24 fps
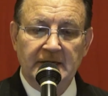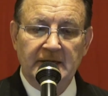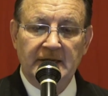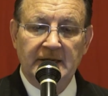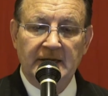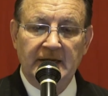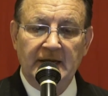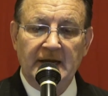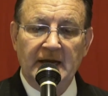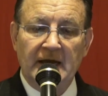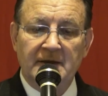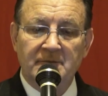
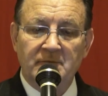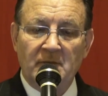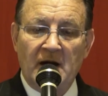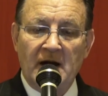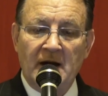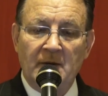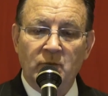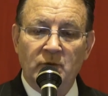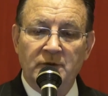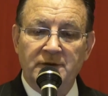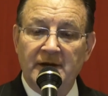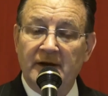He and
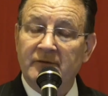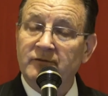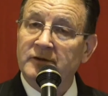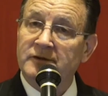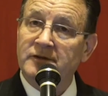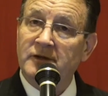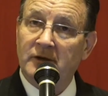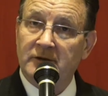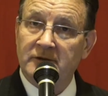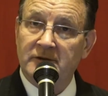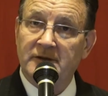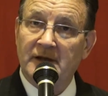Mom would never
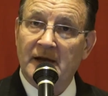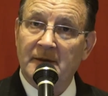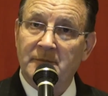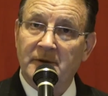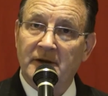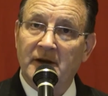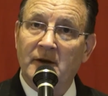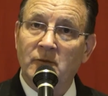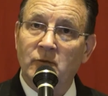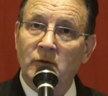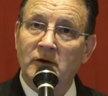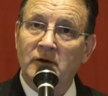tell you that,
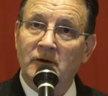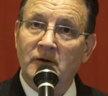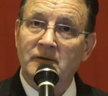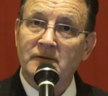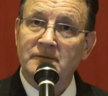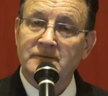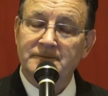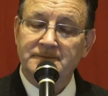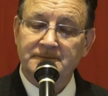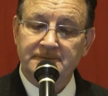but I will.